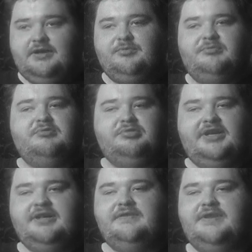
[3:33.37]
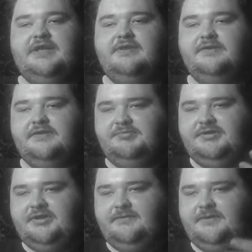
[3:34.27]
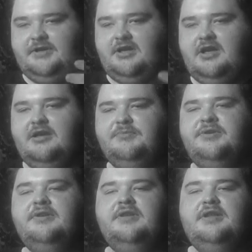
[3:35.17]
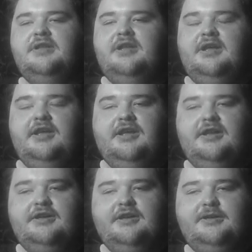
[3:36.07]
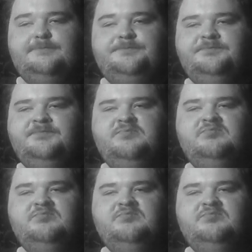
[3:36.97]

and I remember playing that specific game, and um,